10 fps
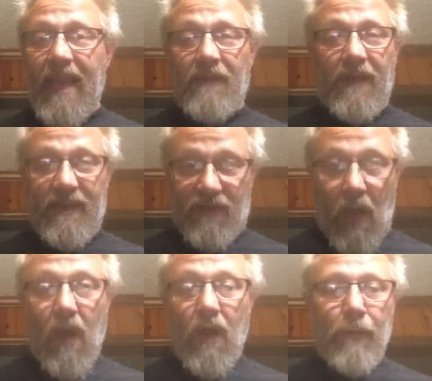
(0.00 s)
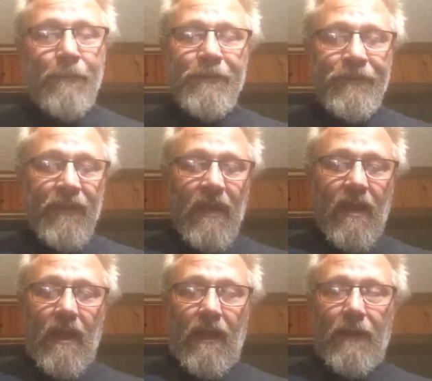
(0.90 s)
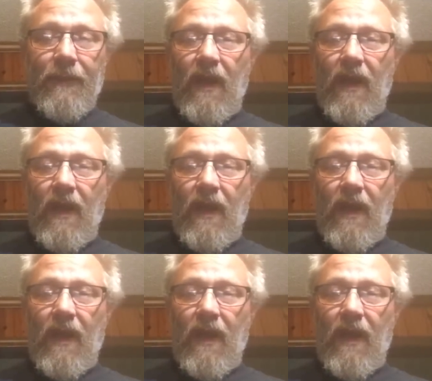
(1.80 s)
8 feet tall. All